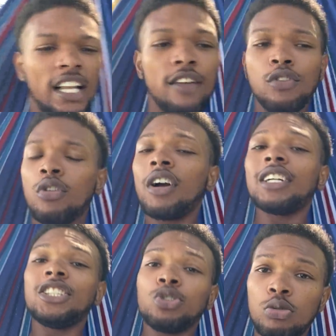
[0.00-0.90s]
If you are a
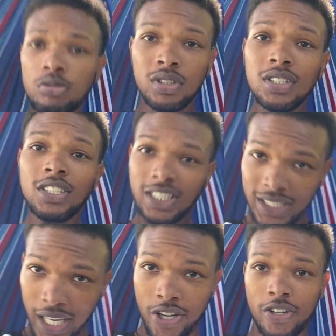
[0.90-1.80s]
truth
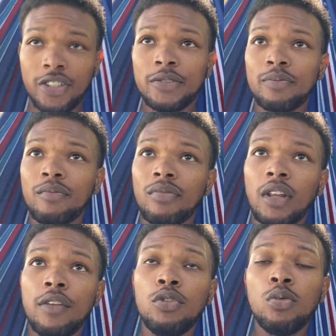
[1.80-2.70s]
seeker,
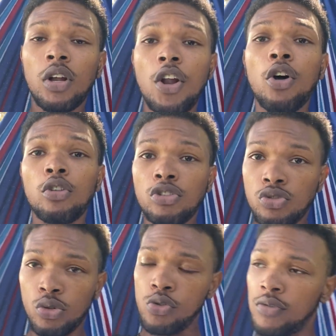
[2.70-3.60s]
if you want to know the
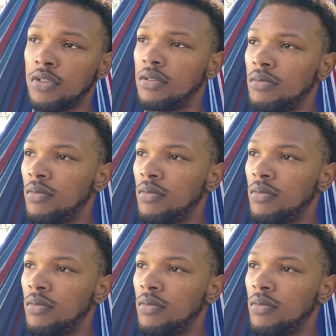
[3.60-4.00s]
truth